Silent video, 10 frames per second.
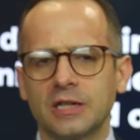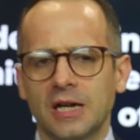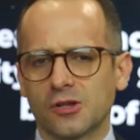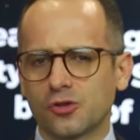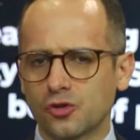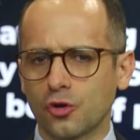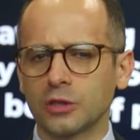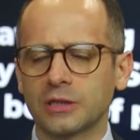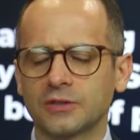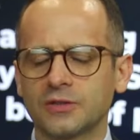a
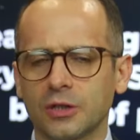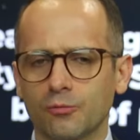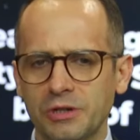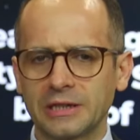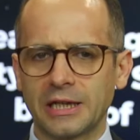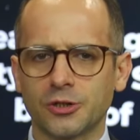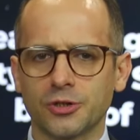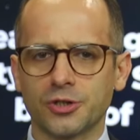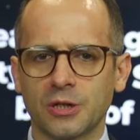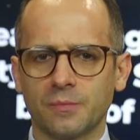solid
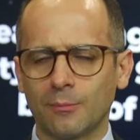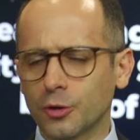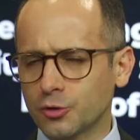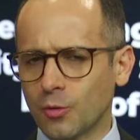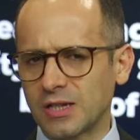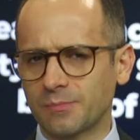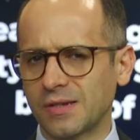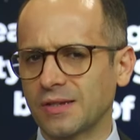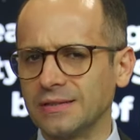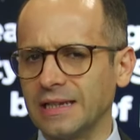relationship. I'm going to ask
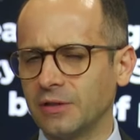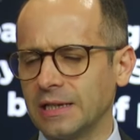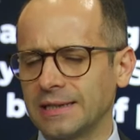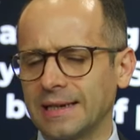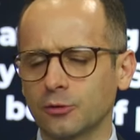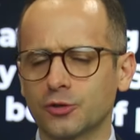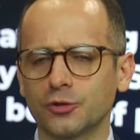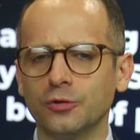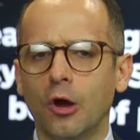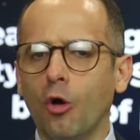Pastor David here now
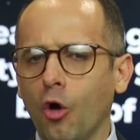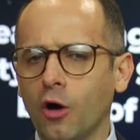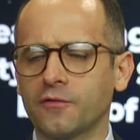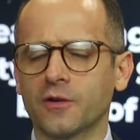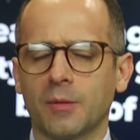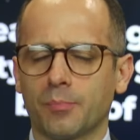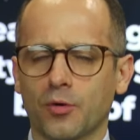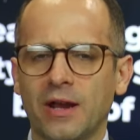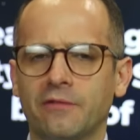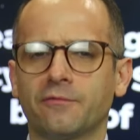to offer a
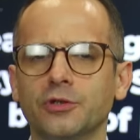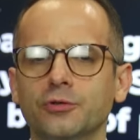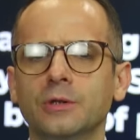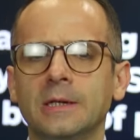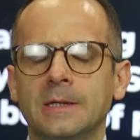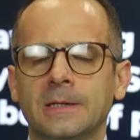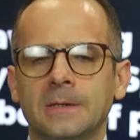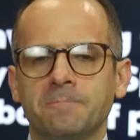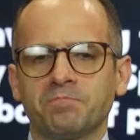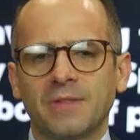prayer for you
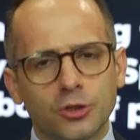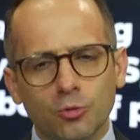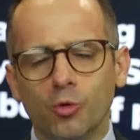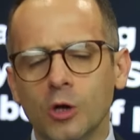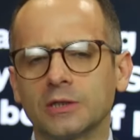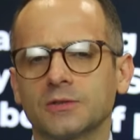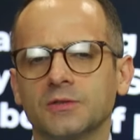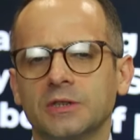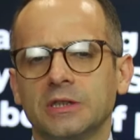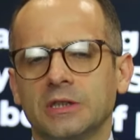that you want
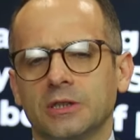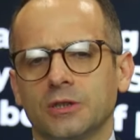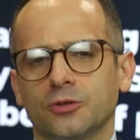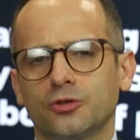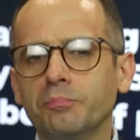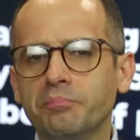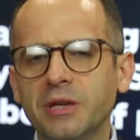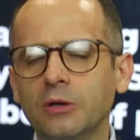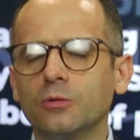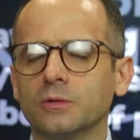to
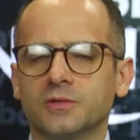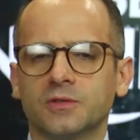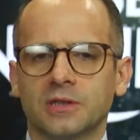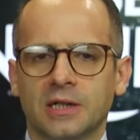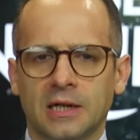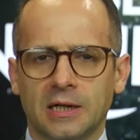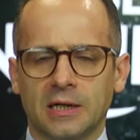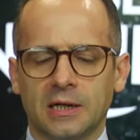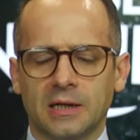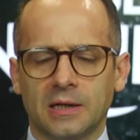build
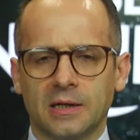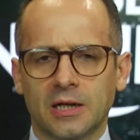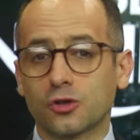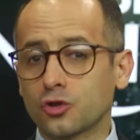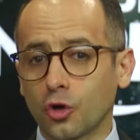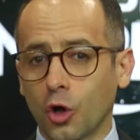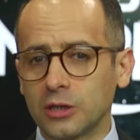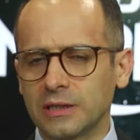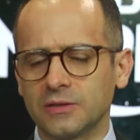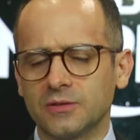a
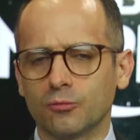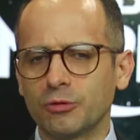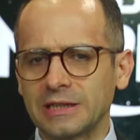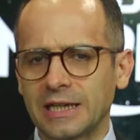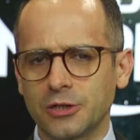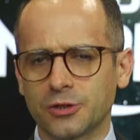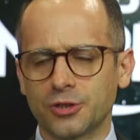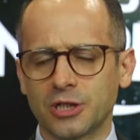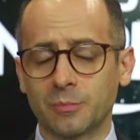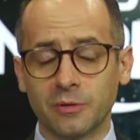solid
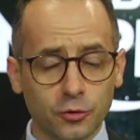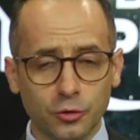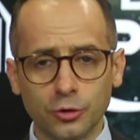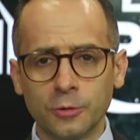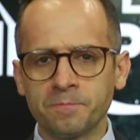relationship. If you do,